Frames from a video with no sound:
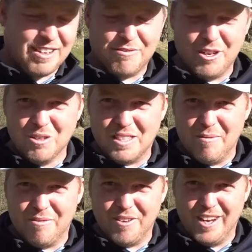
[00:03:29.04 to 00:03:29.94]
I've used
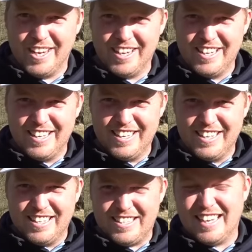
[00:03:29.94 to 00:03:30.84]
them for
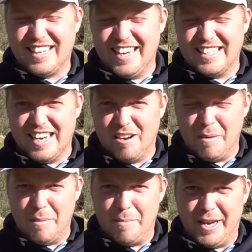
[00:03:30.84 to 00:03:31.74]
10 years now, I've
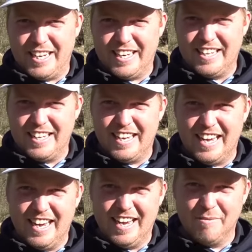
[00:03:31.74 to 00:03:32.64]
been with ping.
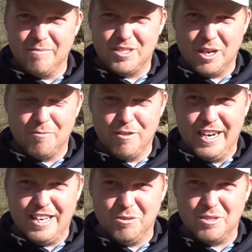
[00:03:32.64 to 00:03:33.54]
Um, so I'm
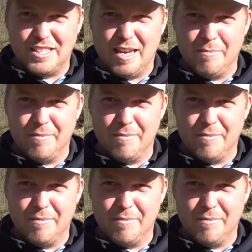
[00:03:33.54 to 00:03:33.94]
really used to them. When